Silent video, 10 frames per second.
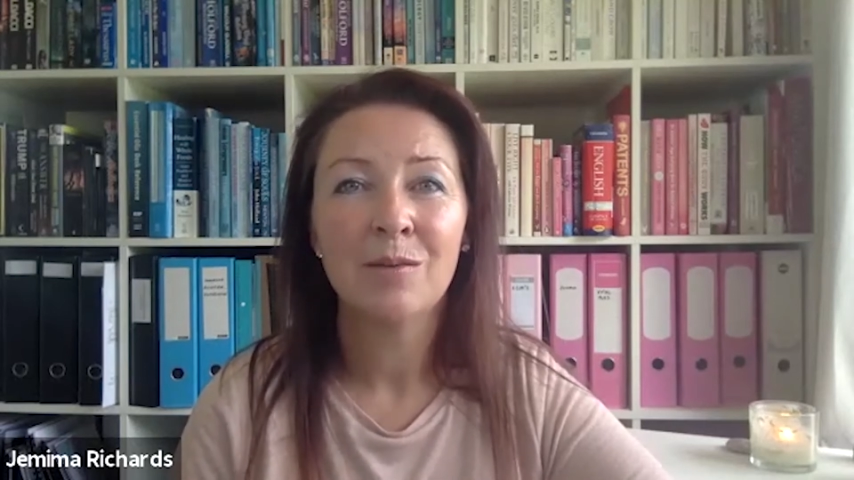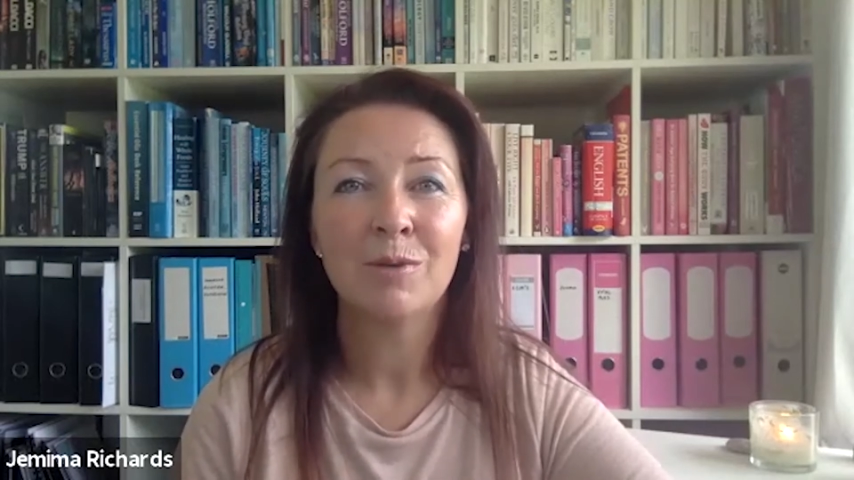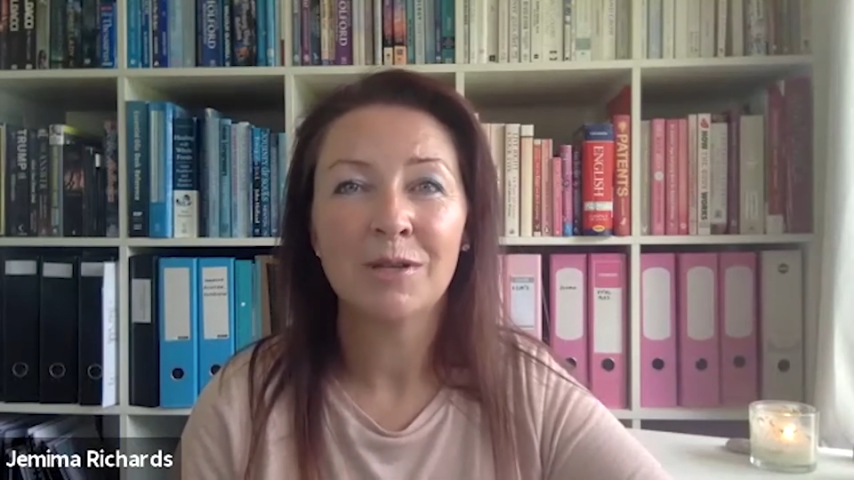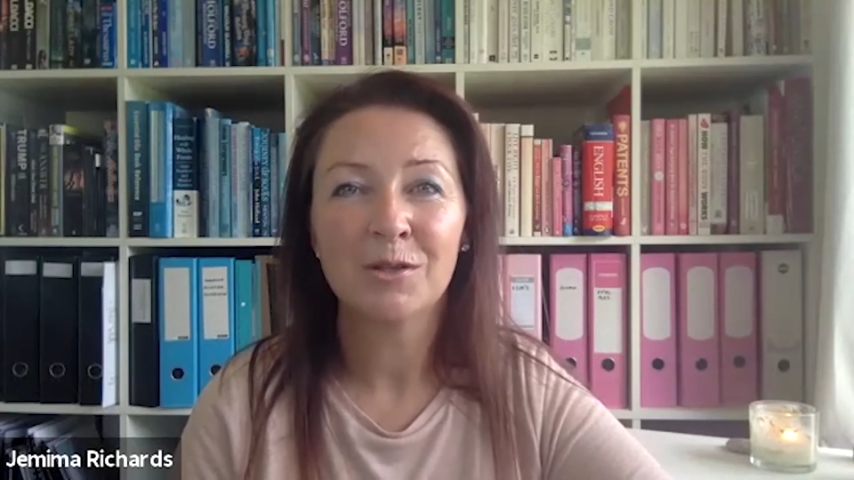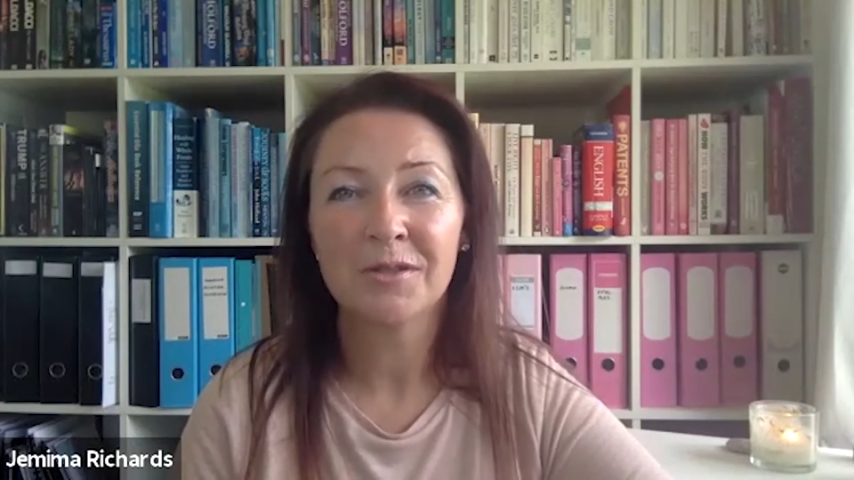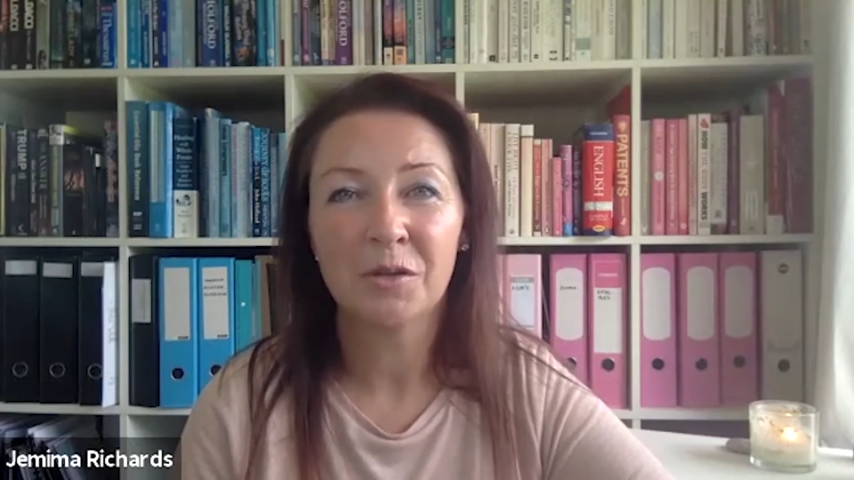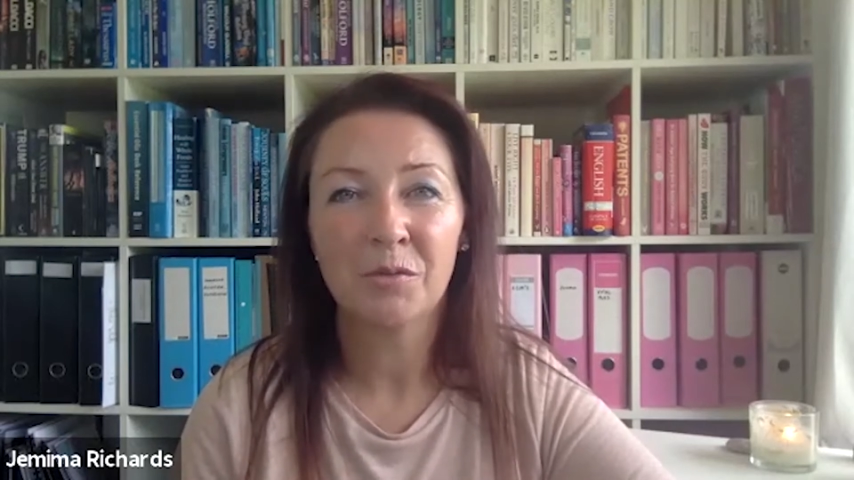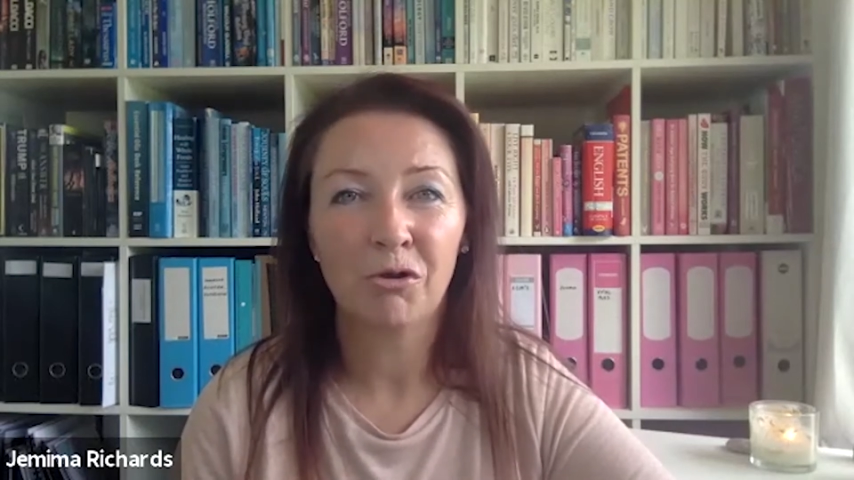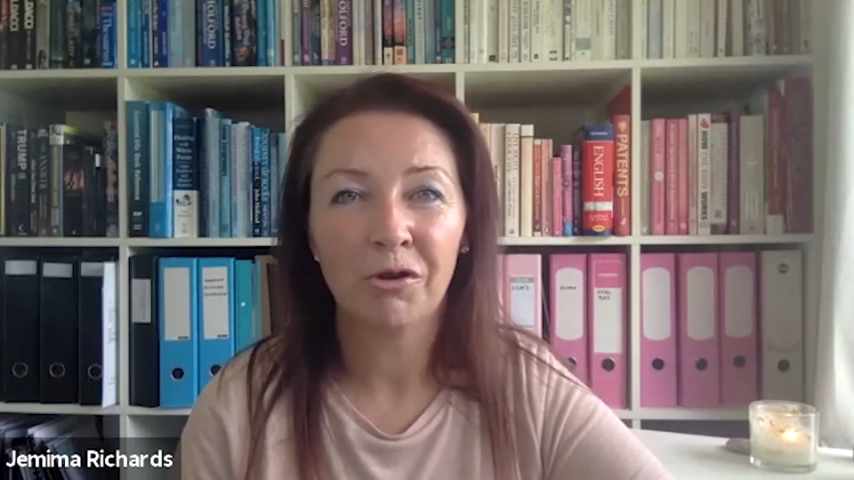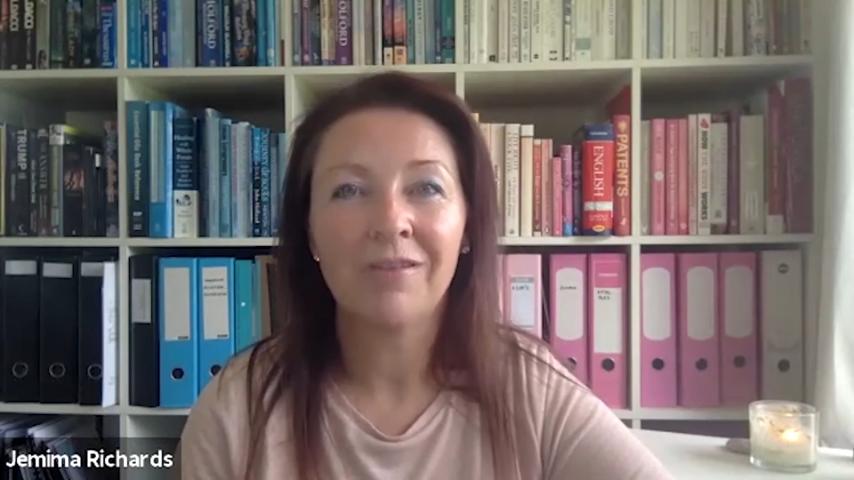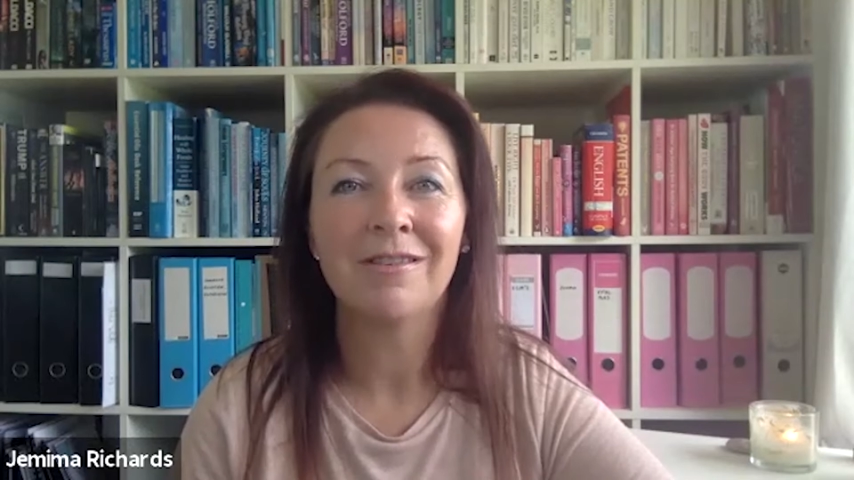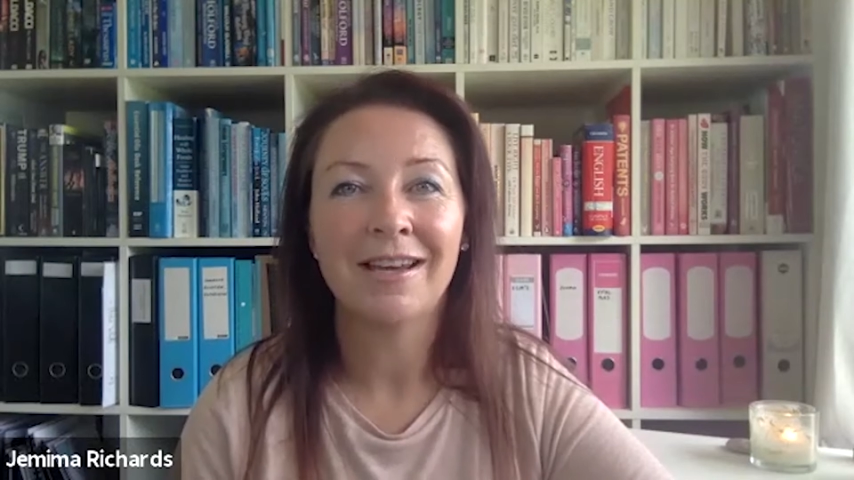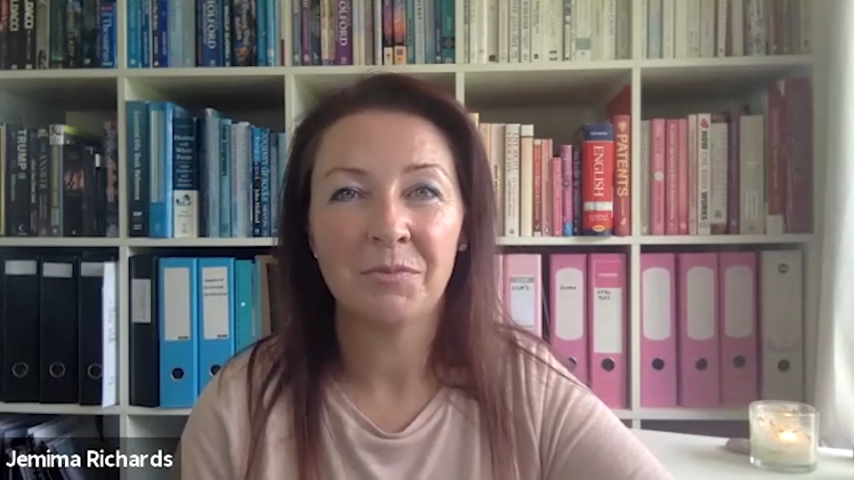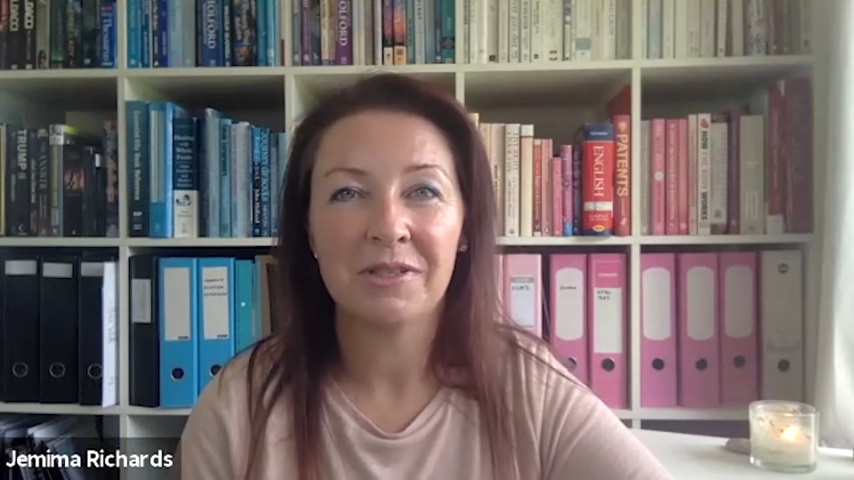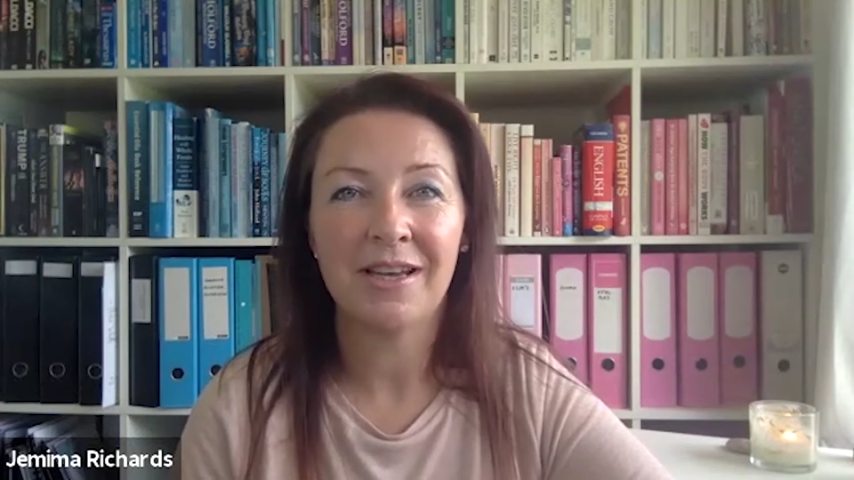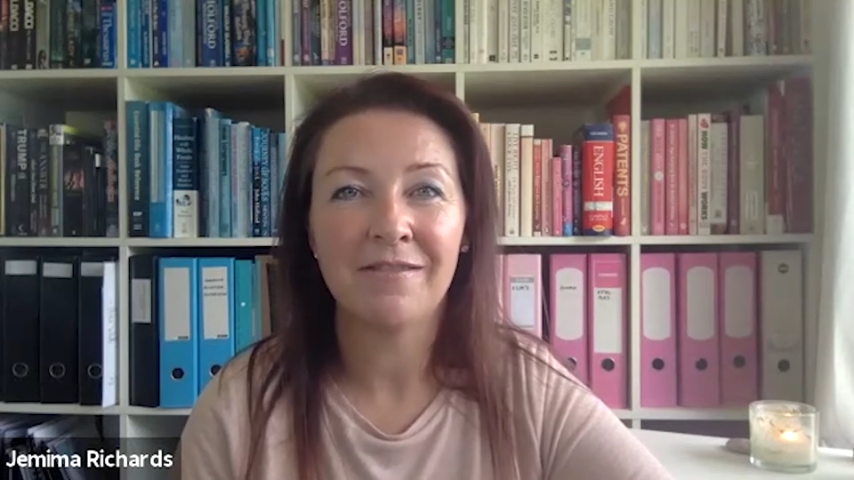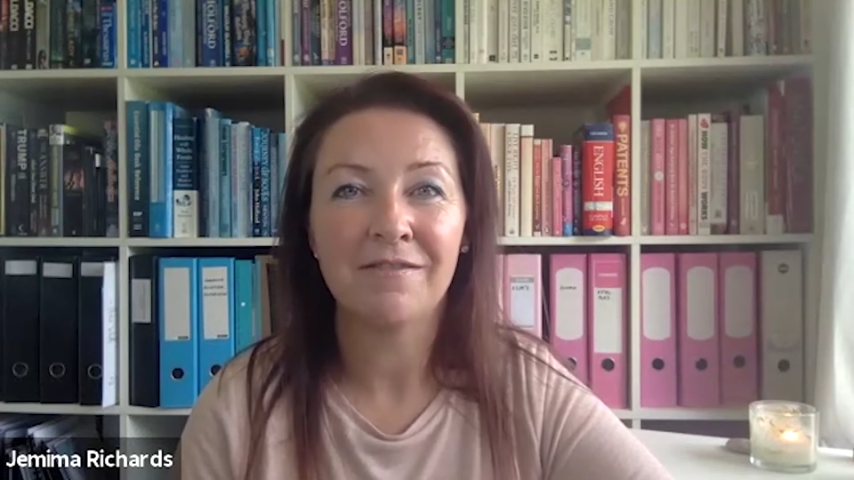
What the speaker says: but it's also brilliant, as we said,